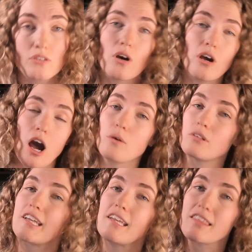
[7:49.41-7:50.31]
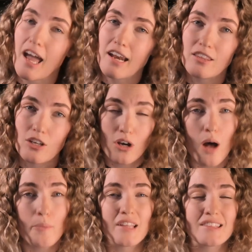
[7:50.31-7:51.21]
so I'll link that in the
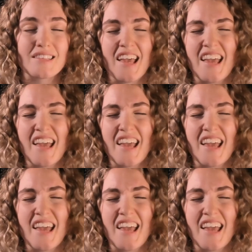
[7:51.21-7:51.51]
comments.